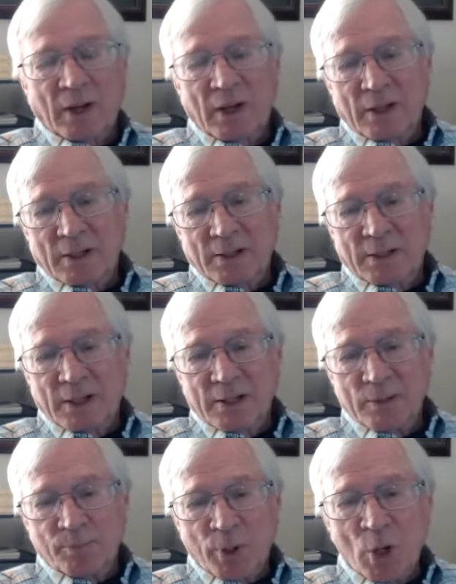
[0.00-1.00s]
and
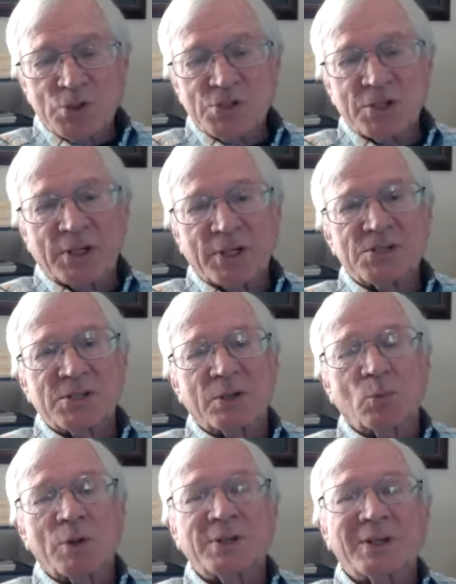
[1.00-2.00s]
the proceeds.
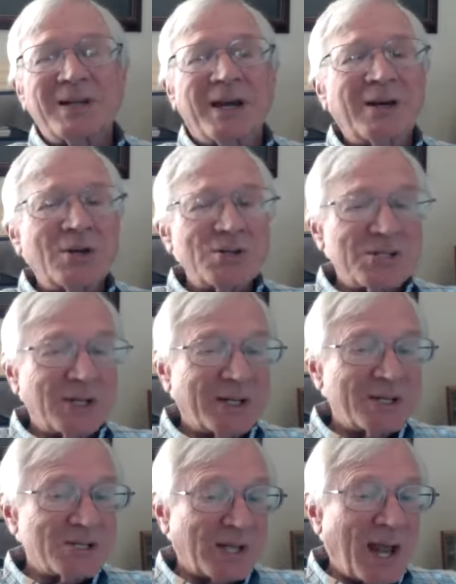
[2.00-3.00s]
And what the debtor said
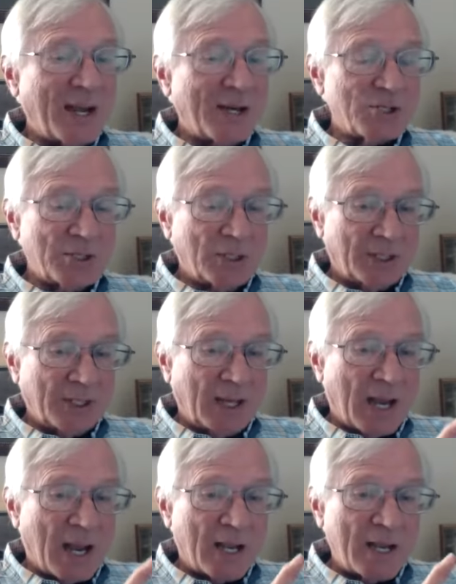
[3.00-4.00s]
is, actually,
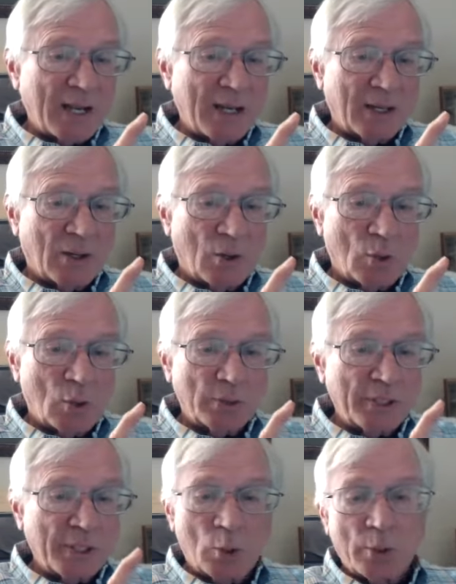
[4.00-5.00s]
I
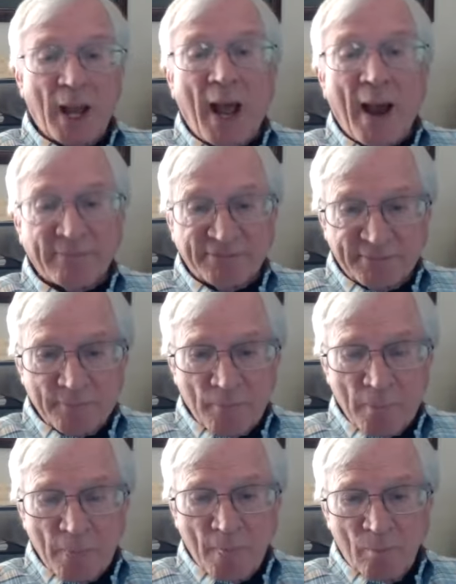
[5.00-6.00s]
only own half
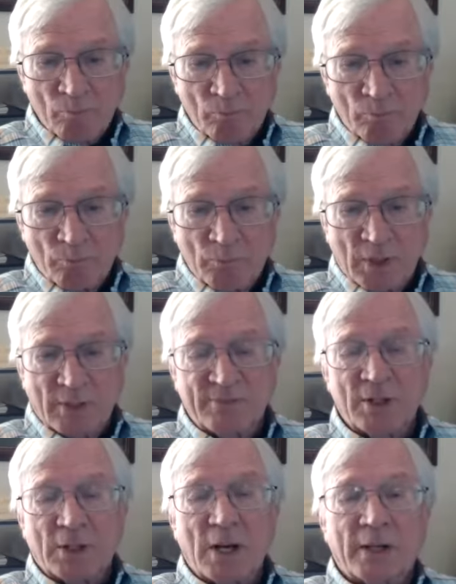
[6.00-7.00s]
of
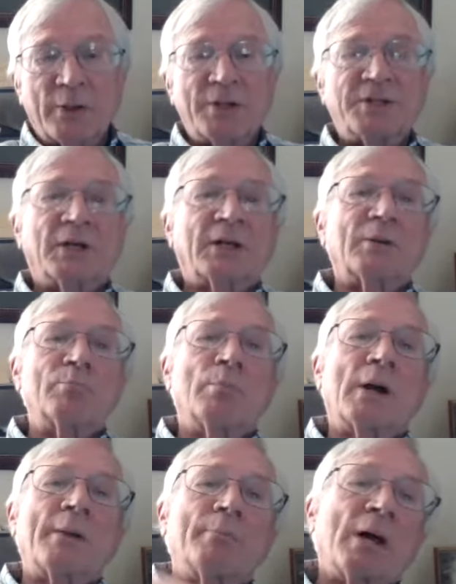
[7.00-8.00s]
the lottery ticket.
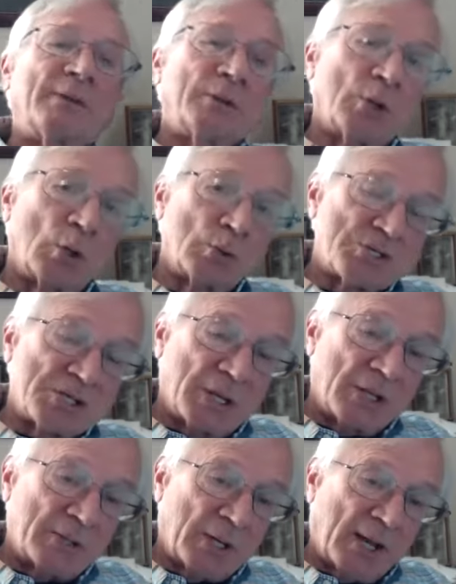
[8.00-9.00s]
My mother owns the
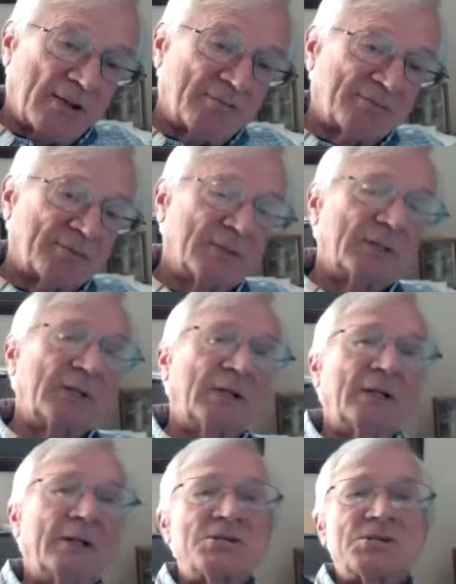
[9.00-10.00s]
other half.
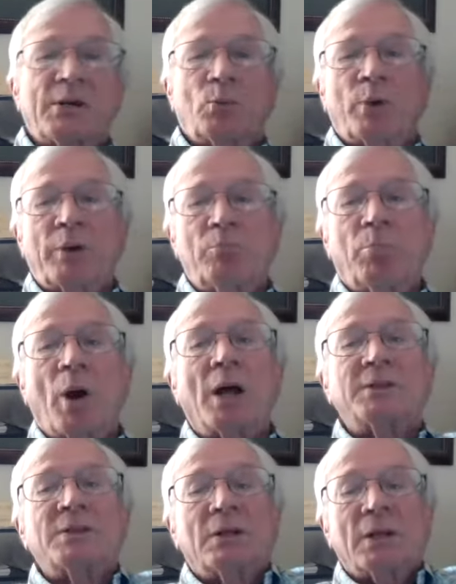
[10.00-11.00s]
See, we
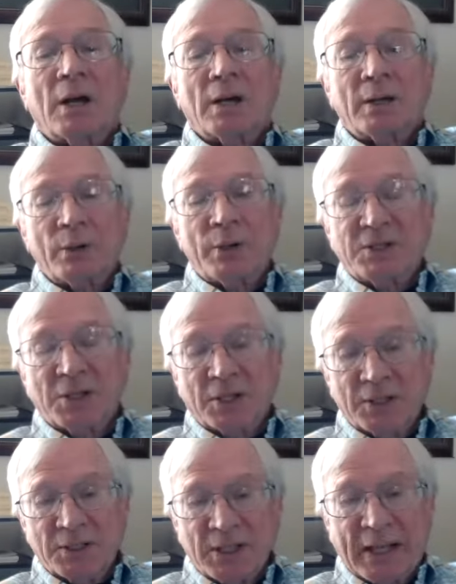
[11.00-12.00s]
bought the lottery
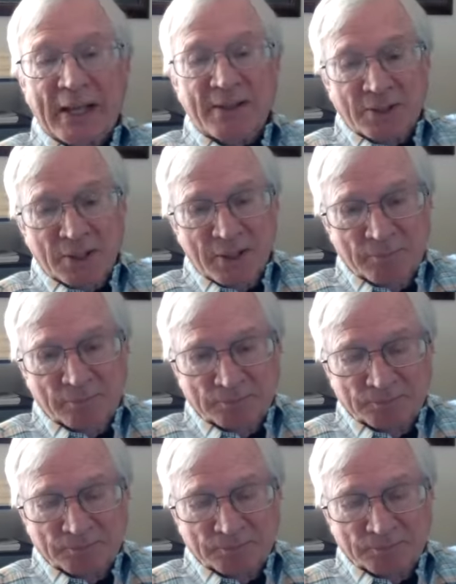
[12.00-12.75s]
ticket together.